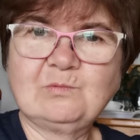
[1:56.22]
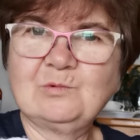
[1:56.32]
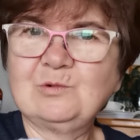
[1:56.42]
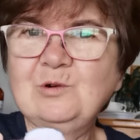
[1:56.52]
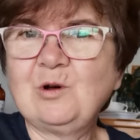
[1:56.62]

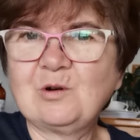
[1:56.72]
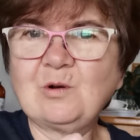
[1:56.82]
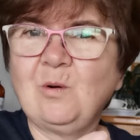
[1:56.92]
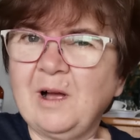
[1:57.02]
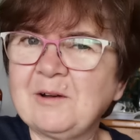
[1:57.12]
not
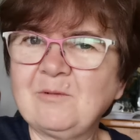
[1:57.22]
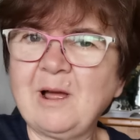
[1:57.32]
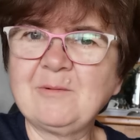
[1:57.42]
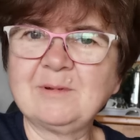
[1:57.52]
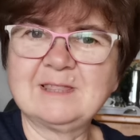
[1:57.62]
quite
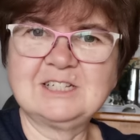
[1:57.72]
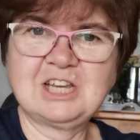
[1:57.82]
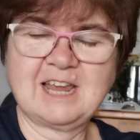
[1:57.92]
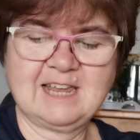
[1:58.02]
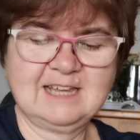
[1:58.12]
right with the
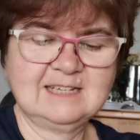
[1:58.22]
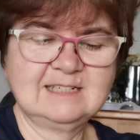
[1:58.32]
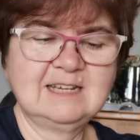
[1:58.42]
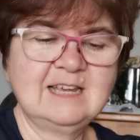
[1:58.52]
jacket.